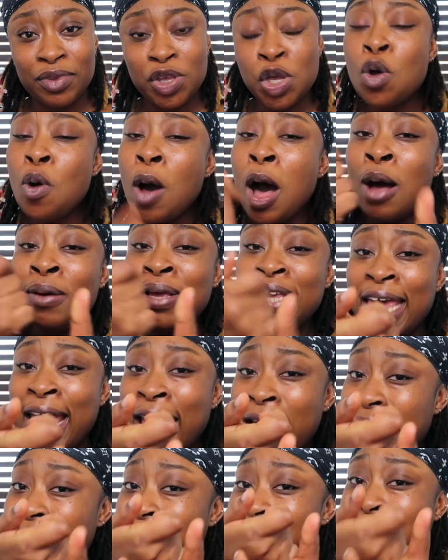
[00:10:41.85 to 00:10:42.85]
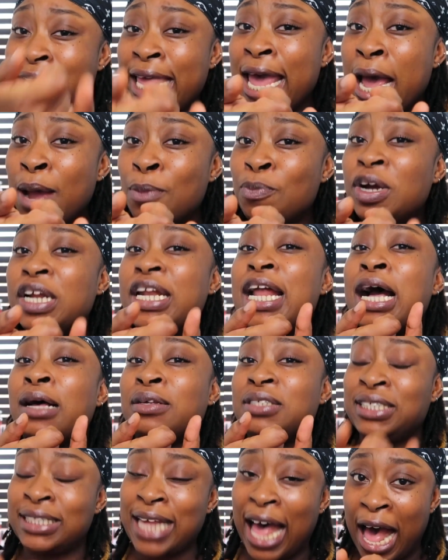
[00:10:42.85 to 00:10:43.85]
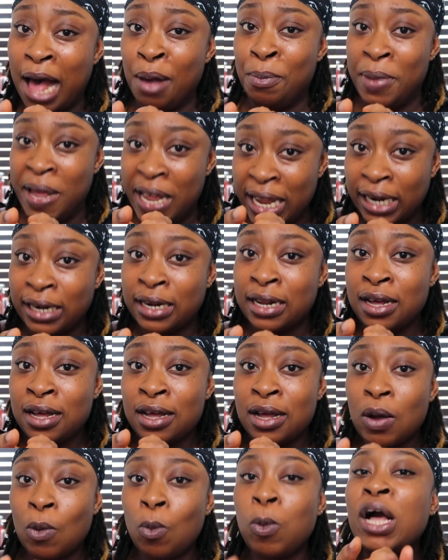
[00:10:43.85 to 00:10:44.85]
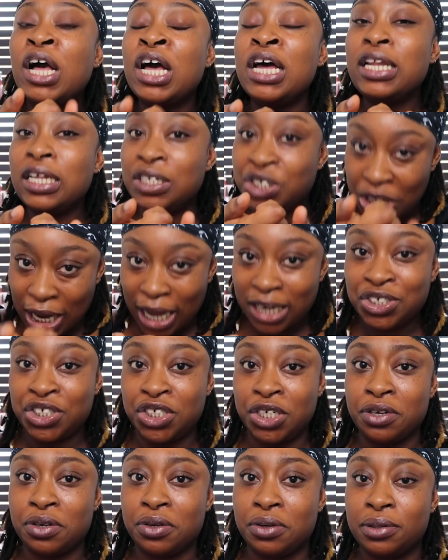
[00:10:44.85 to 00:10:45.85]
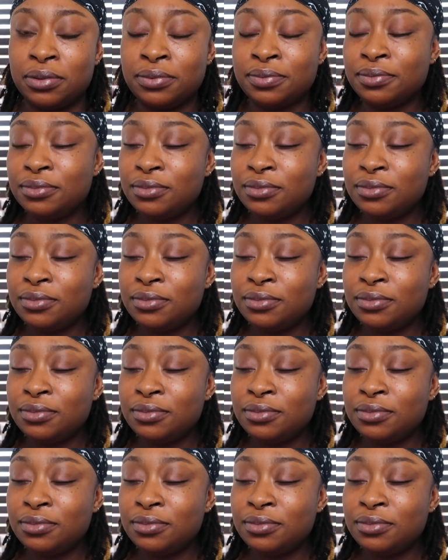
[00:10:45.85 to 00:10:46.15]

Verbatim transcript: You on candid camera now, Simon. We're gonna judge you.